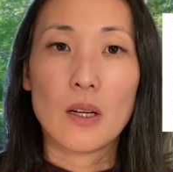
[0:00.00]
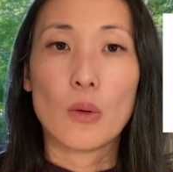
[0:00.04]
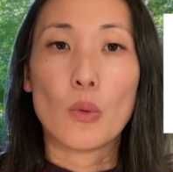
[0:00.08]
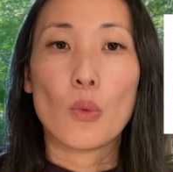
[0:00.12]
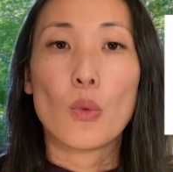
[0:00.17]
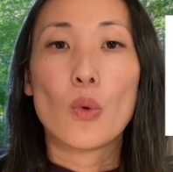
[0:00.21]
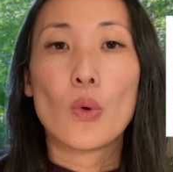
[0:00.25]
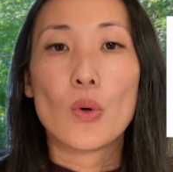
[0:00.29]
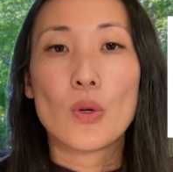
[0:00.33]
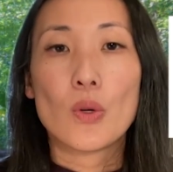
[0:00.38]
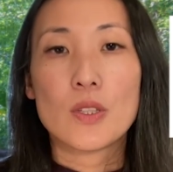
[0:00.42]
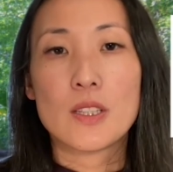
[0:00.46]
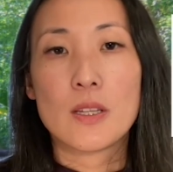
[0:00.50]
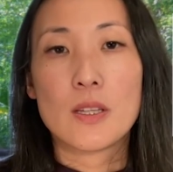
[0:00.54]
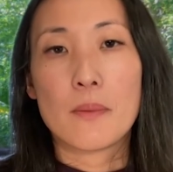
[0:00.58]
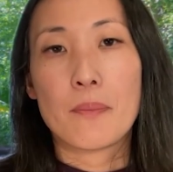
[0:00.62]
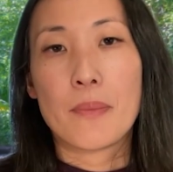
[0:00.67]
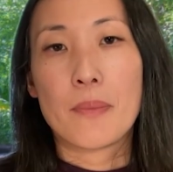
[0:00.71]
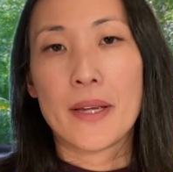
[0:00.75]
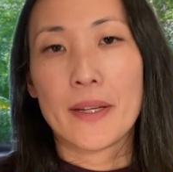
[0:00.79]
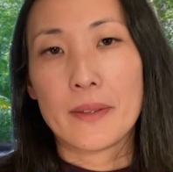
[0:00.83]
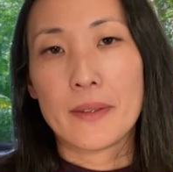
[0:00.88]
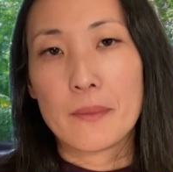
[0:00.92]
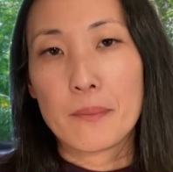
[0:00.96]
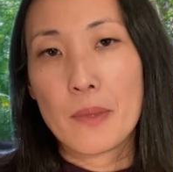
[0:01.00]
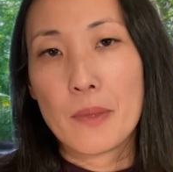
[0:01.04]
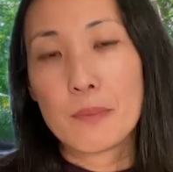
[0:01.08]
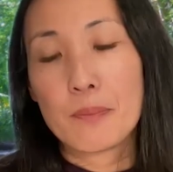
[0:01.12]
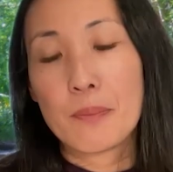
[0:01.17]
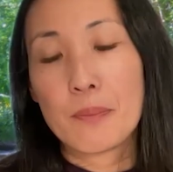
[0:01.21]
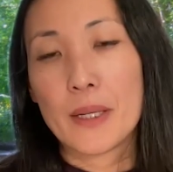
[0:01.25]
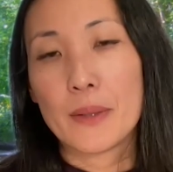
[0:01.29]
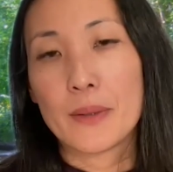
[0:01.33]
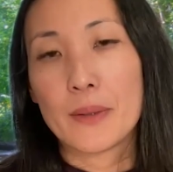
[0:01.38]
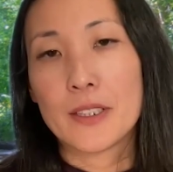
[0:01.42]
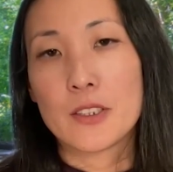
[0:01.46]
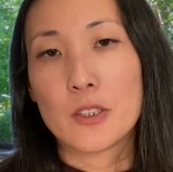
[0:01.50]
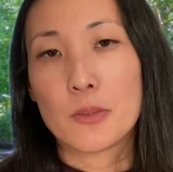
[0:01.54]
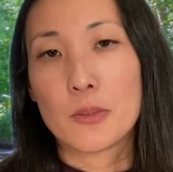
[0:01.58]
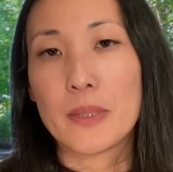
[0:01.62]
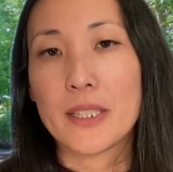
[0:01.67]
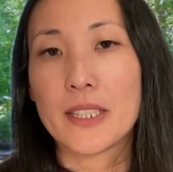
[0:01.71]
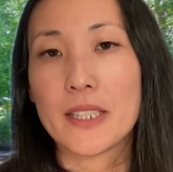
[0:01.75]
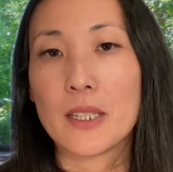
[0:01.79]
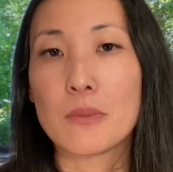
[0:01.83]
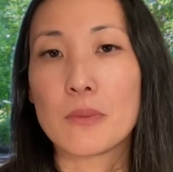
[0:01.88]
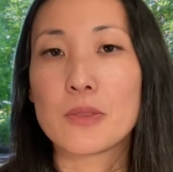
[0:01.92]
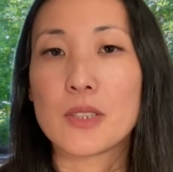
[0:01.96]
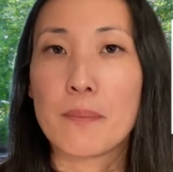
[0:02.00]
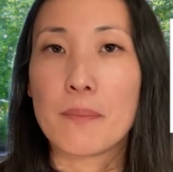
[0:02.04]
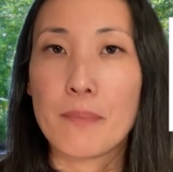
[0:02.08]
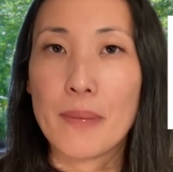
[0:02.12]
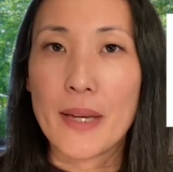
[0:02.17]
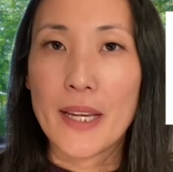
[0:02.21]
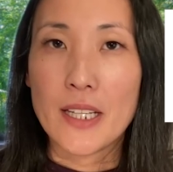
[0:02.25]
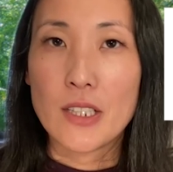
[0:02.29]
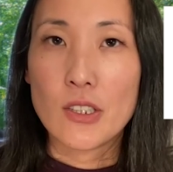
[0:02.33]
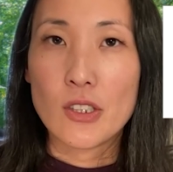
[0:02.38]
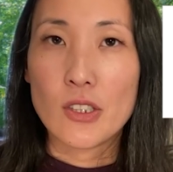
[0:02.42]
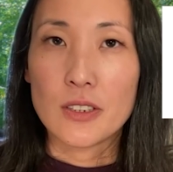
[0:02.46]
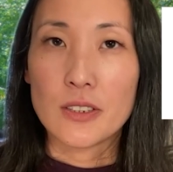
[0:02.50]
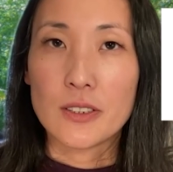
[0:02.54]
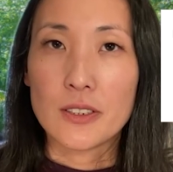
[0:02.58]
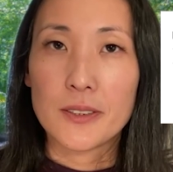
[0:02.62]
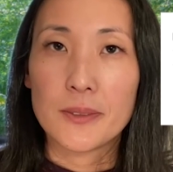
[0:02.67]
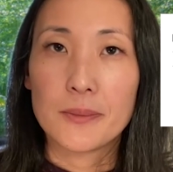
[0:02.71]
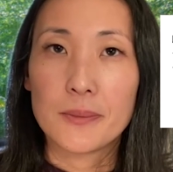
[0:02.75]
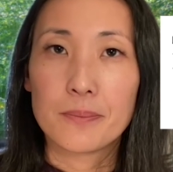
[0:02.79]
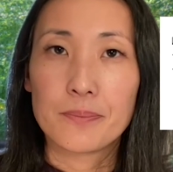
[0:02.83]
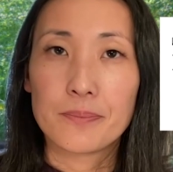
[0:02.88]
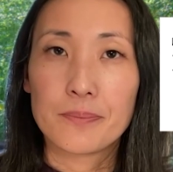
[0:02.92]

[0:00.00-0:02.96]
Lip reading: or the parent becomes impatient.